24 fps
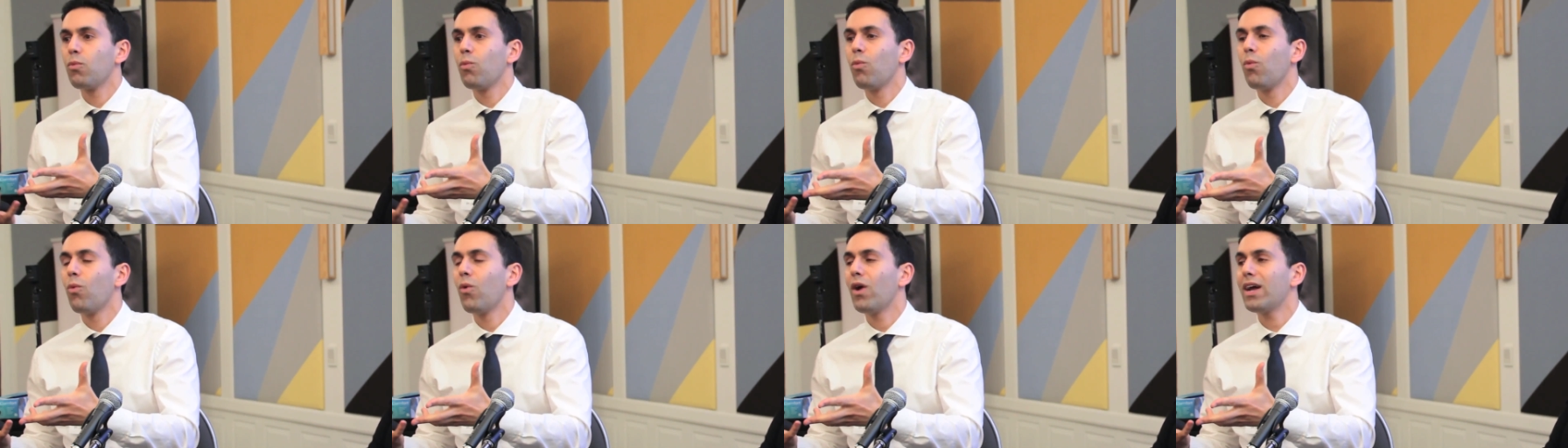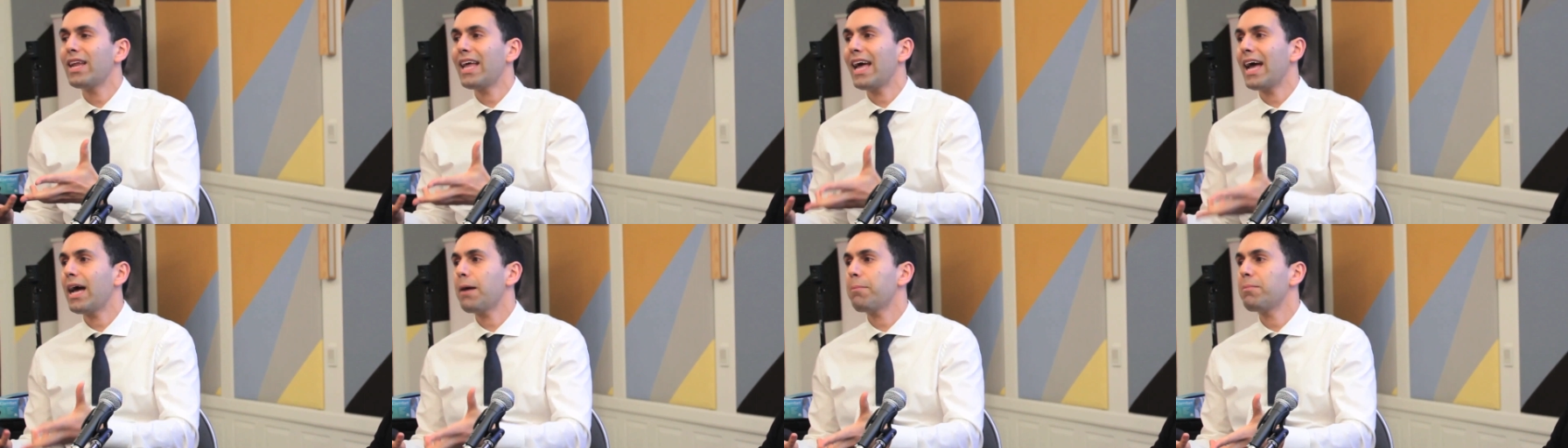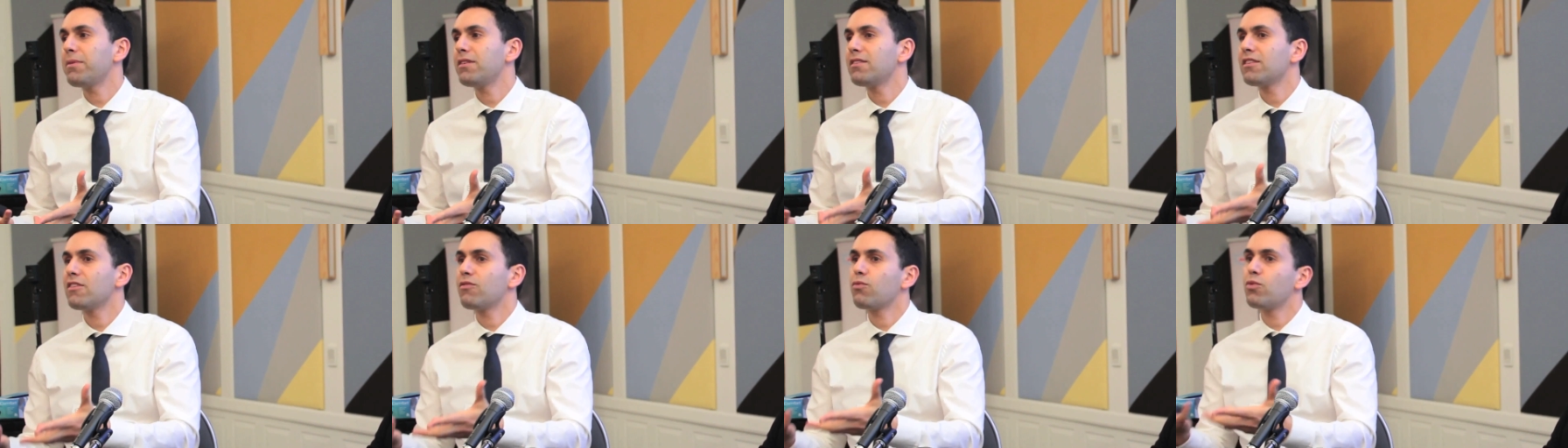what
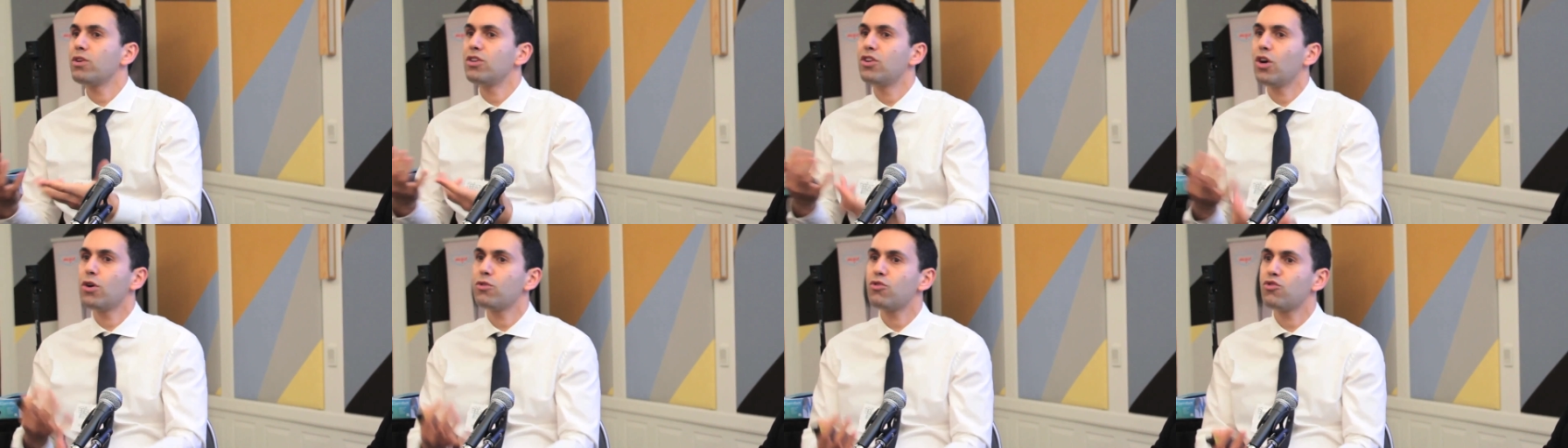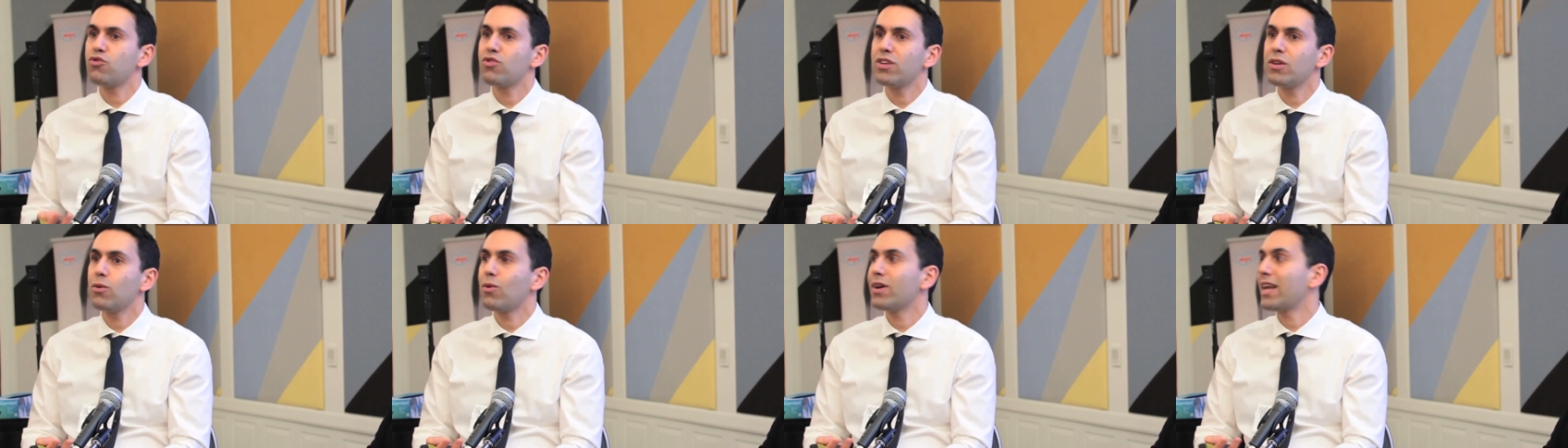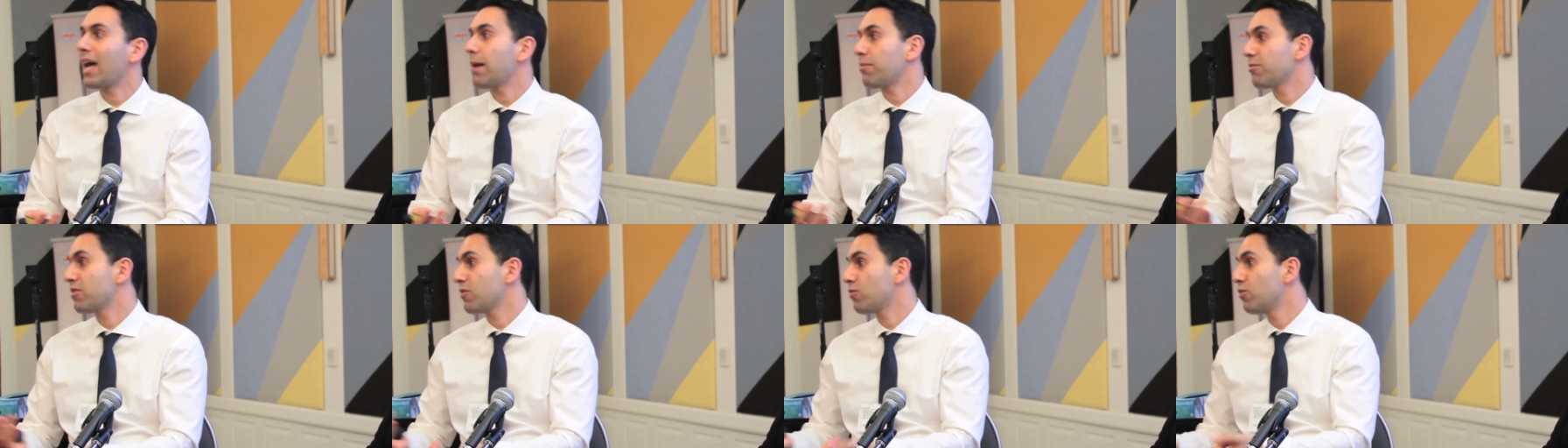happens if we don't treat, what
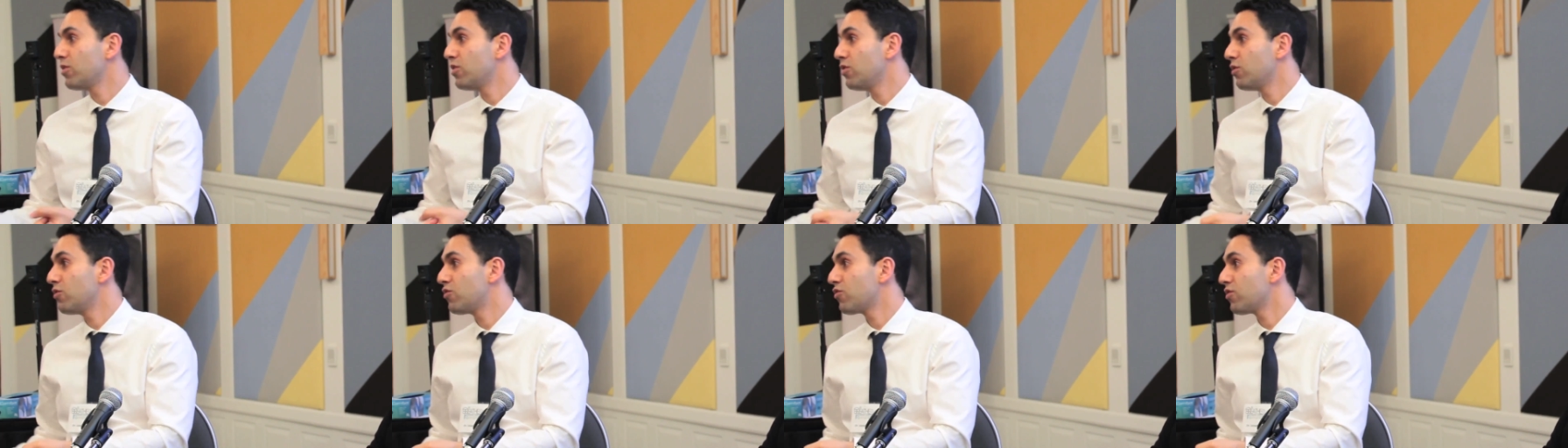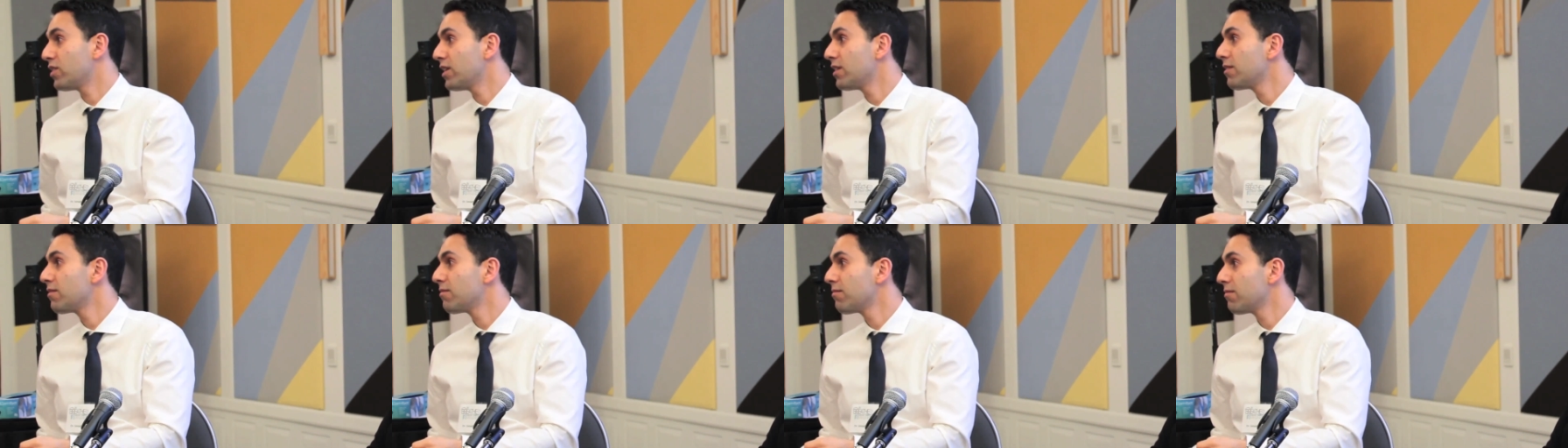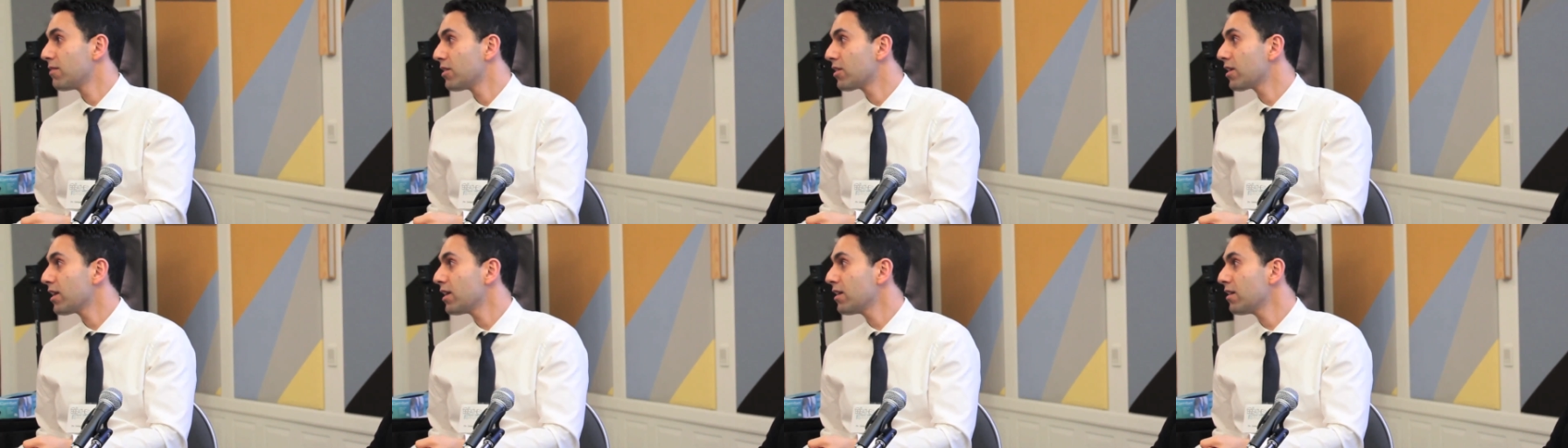happens if we do treat,
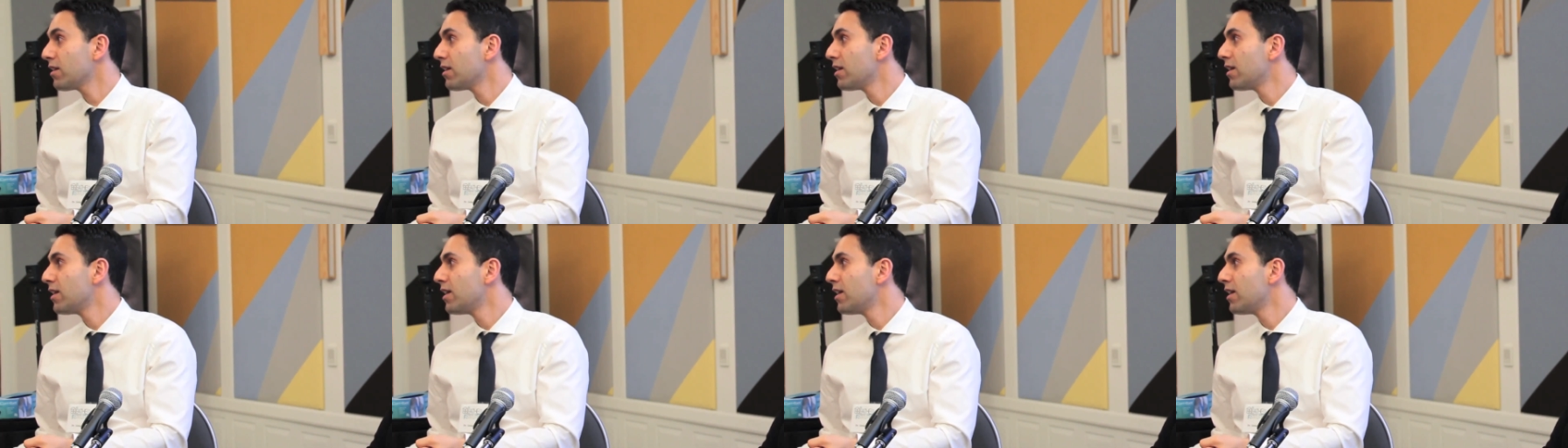okay?